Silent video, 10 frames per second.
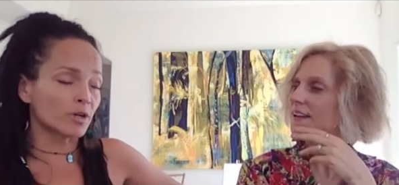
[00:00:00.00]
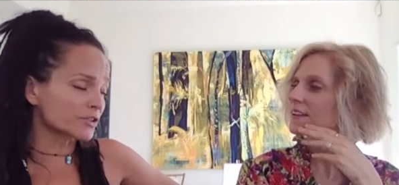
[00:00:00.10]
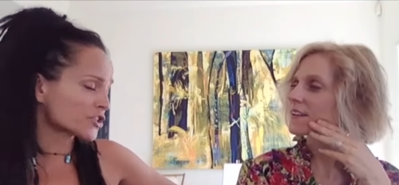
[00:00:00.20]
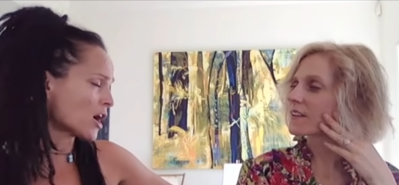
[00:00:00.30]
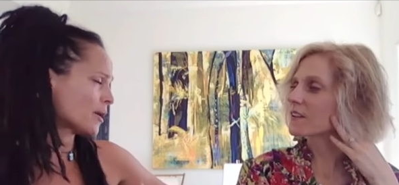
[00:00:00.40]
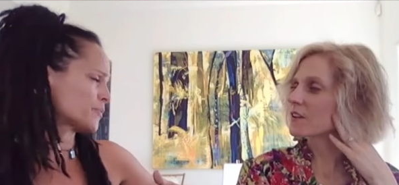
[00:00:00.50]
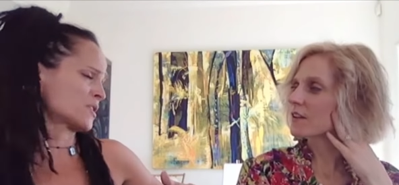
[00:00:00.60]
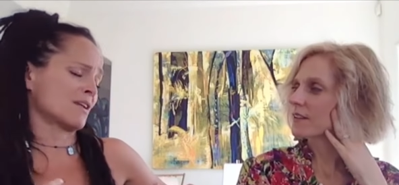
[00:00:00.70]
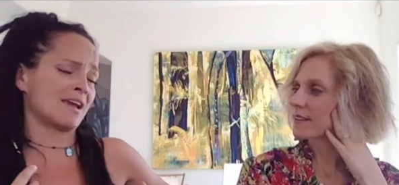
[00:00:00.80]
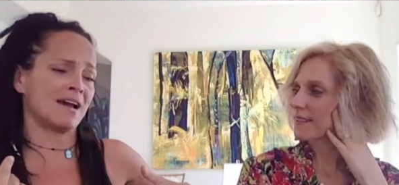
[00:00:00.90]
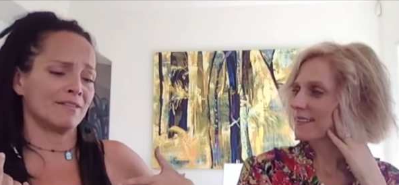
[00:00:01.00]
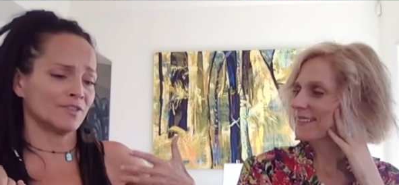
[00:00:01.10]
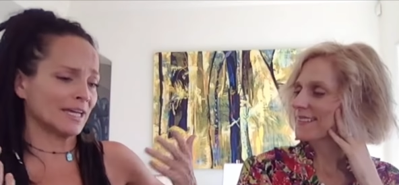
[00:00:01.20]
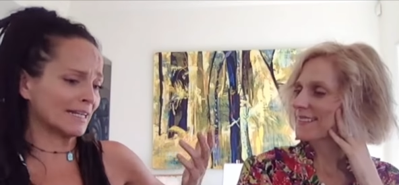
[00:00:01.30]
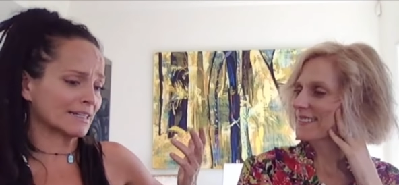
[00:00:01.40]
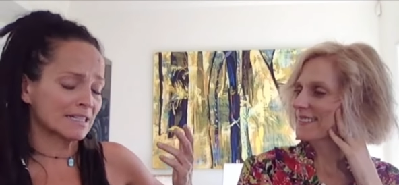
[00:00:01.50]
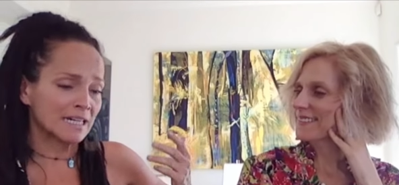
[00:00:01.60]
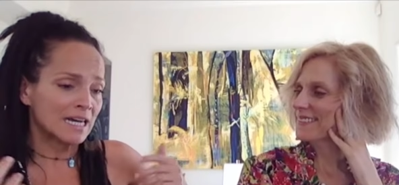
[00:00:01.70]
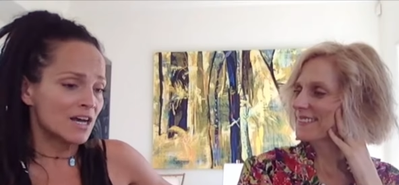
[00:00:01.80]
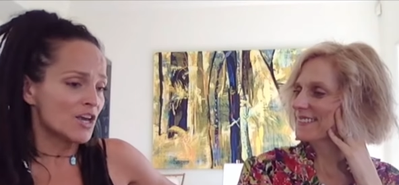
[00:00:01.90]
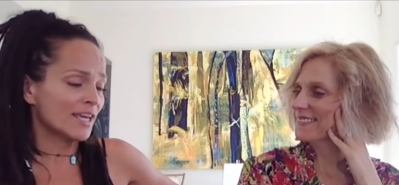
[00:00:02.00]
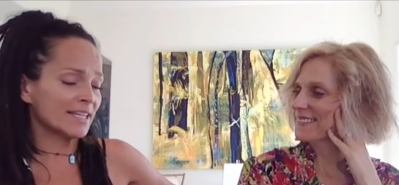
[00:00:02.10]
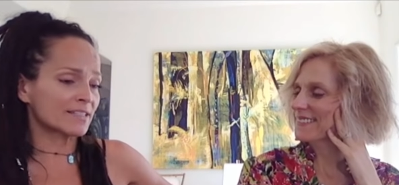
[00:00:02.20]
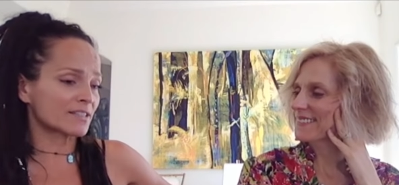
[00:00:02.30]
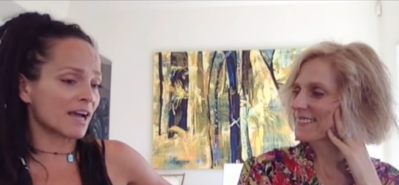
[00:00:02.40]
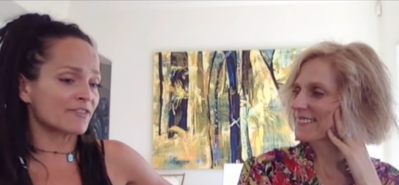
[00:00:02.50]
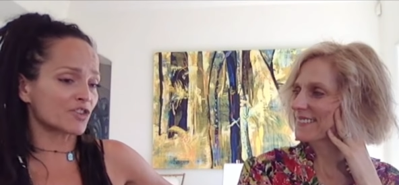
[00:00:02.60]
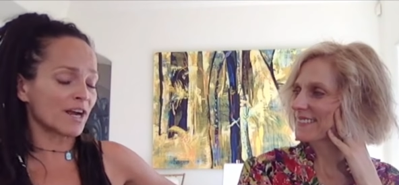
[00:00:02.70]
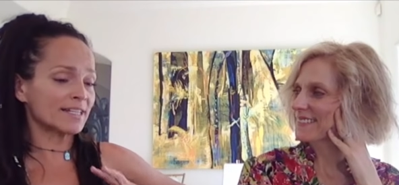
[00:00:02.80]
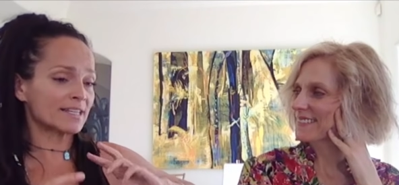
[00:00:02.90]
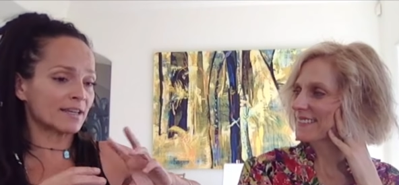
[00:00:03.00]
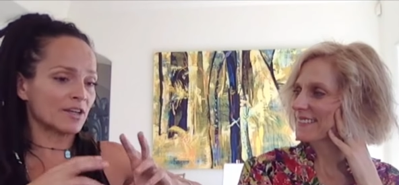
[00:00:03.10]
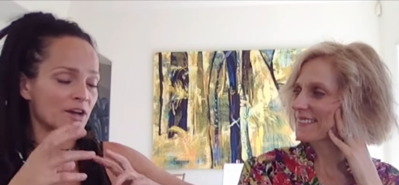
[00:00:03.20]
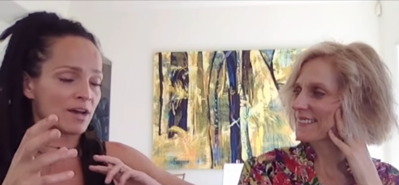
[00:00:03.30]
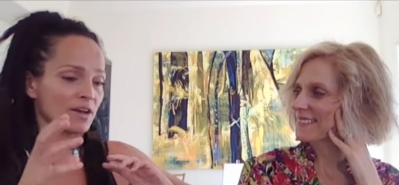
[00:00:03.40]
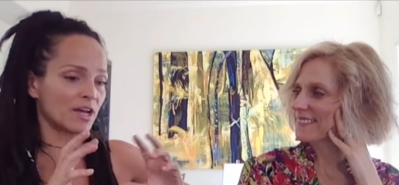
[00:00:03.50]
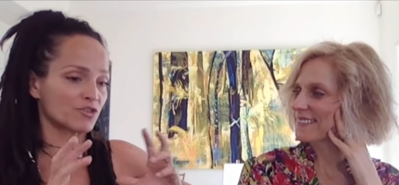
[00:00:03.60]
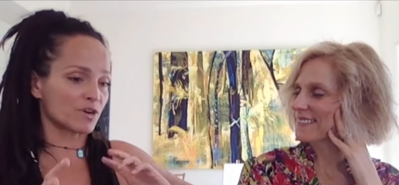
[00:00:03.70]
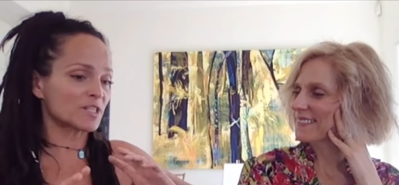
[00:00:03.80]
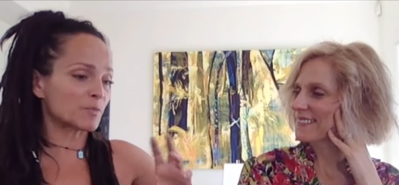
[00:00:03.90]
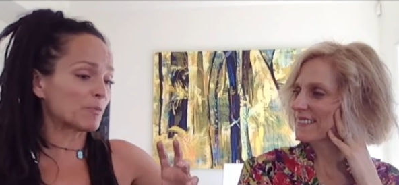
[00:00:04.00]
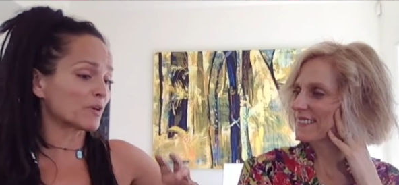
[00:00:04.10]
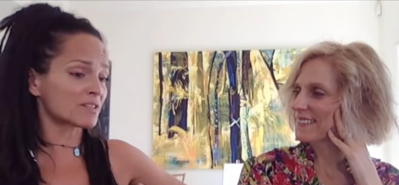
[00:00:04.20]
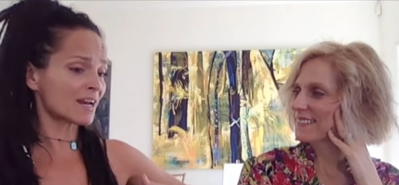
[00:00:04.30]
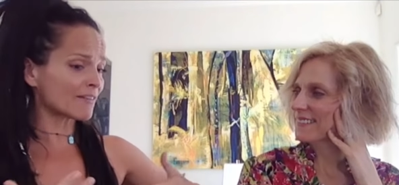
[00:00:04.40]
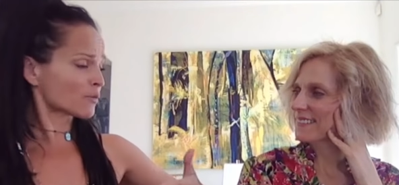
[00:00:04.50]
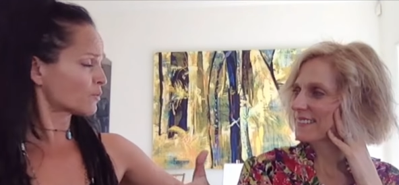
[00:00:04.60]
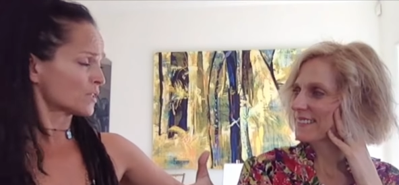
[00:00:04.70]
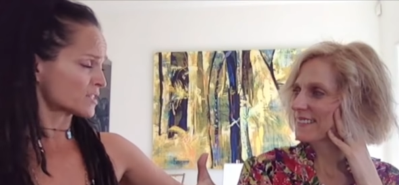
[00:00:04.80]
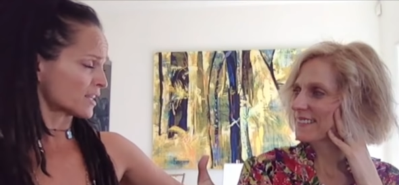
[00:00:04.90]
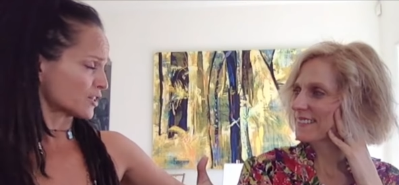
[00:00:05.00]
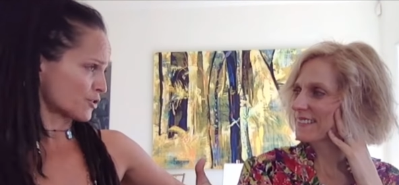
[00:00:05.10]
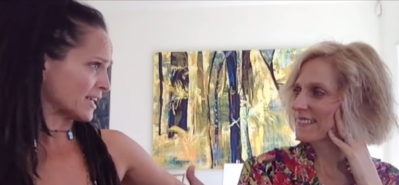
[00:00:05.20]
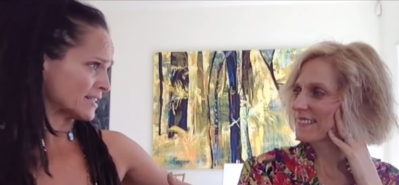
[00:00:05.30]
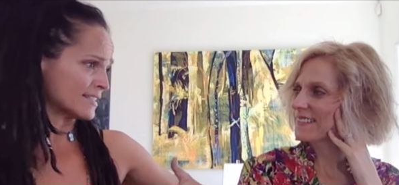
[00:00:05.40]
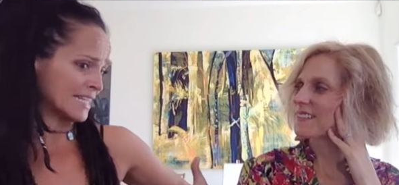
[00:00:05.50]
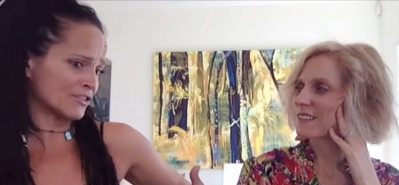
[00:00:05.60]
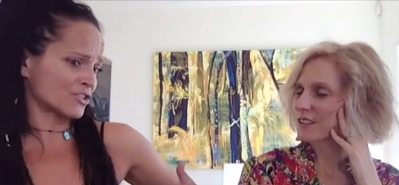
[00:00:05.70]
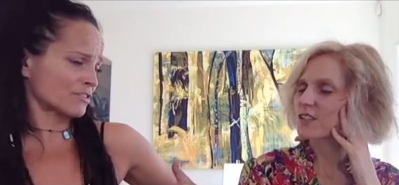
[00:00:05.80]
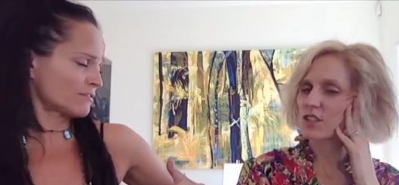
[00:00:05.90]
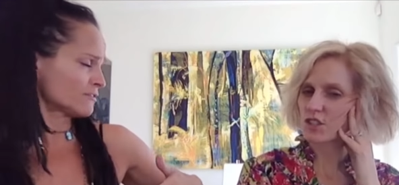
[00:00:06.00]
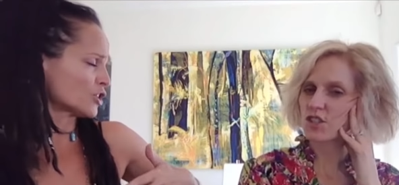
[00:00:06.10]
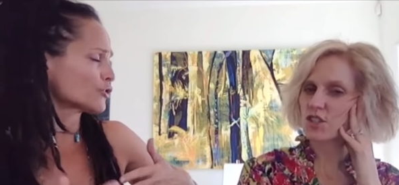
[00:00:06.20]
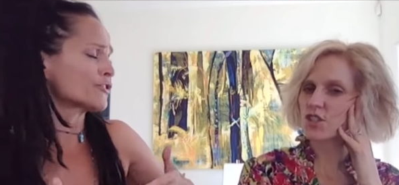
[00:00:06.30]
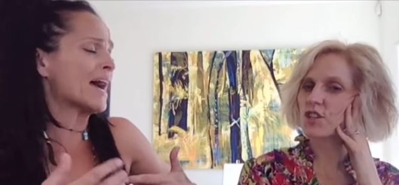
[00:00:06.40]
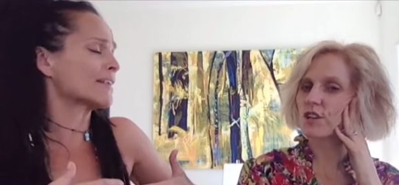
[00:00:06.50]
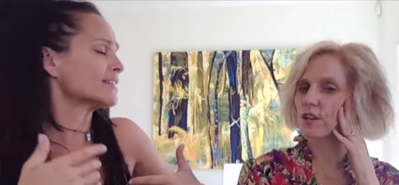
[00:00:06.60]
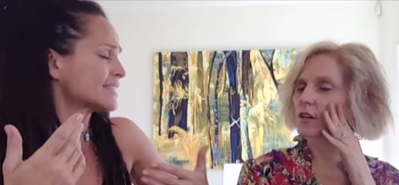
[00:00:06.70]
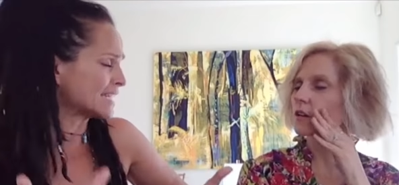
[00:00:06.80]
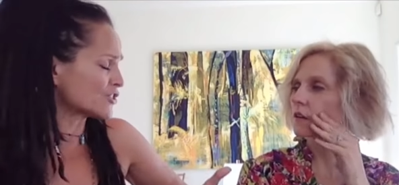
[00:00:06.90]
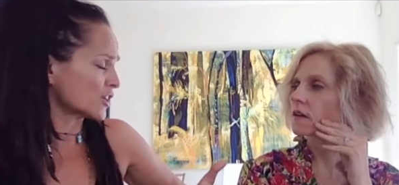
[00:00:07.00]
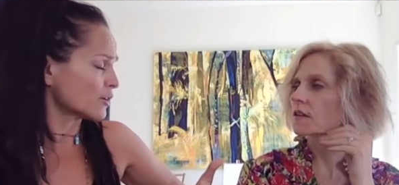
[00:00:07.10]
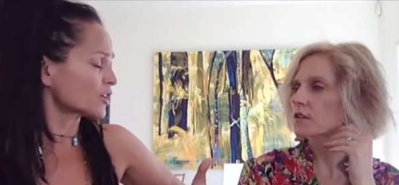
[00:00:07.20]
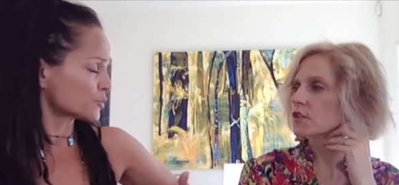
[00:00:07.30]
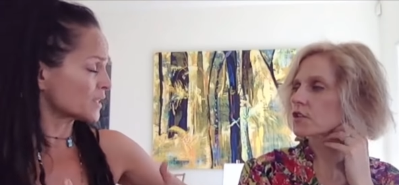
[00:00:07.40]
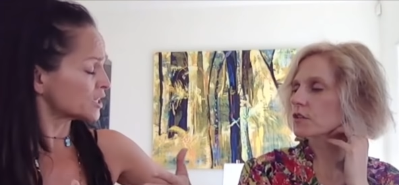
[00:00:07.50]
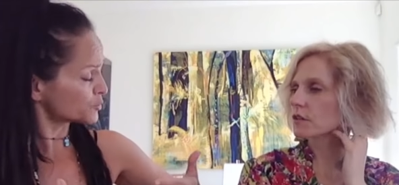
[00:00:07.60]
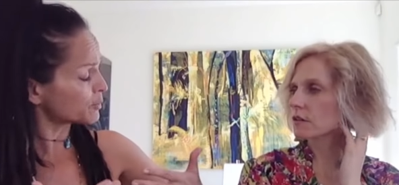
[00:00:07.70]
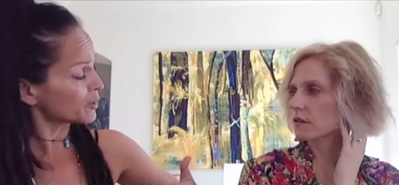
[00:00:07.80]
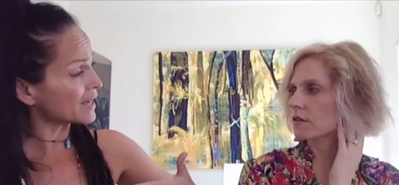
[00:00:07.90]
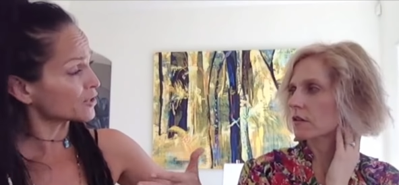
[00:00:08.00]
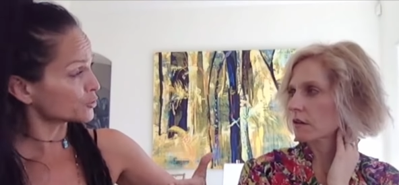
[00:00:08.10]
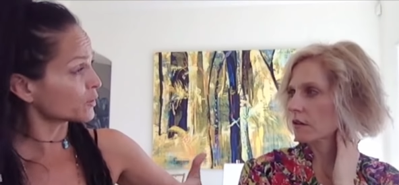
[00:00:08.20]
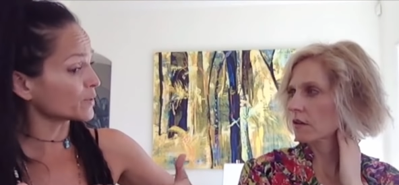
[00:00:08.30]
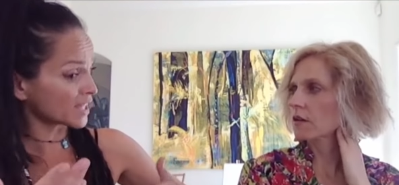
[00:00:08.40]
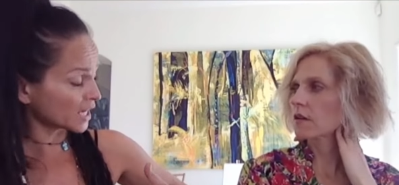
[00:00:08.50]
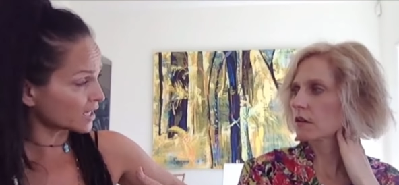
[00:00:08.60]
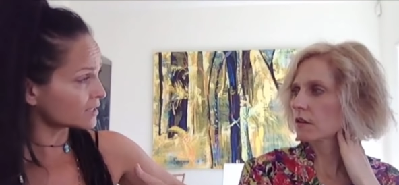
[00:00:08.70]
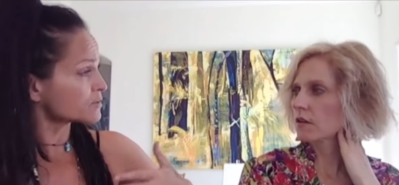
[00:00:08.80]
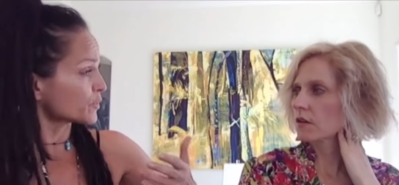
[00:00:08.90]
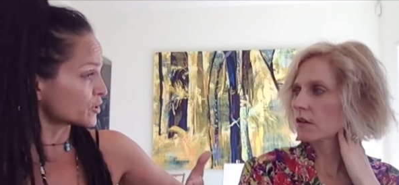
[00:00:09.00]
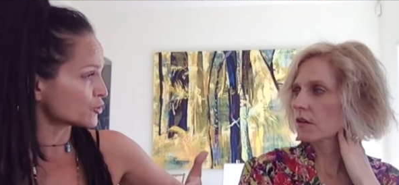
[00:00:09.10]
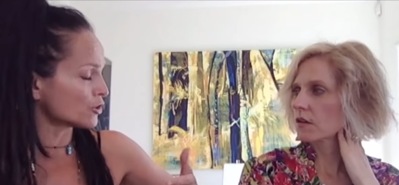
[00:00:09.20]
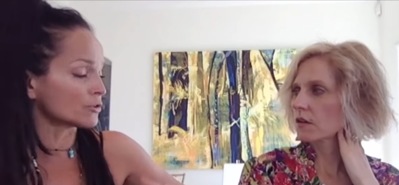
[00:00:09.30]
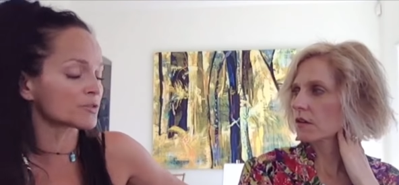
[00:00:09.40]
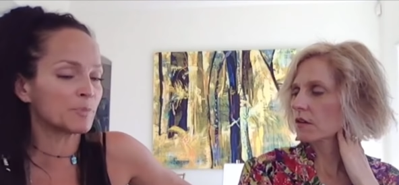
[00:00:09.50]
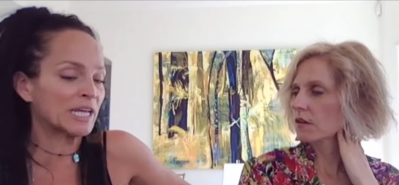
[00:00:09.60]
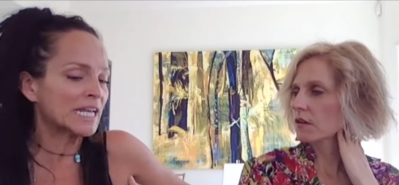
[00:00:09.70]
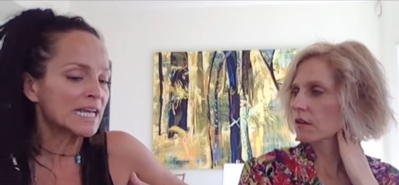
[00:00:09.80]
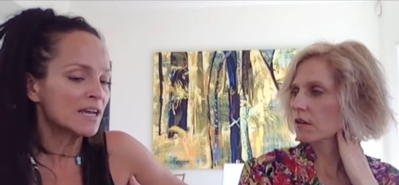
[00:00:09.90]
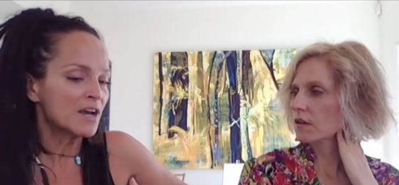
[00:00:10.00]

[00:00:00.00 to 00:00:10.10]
Speaker 1: workshops and I have like, it's, I've tried to uh, address people because not everyone wants to get trained to teach, to learn sure. how to teach it because we sure. teach people how to do it with kids and with adults. But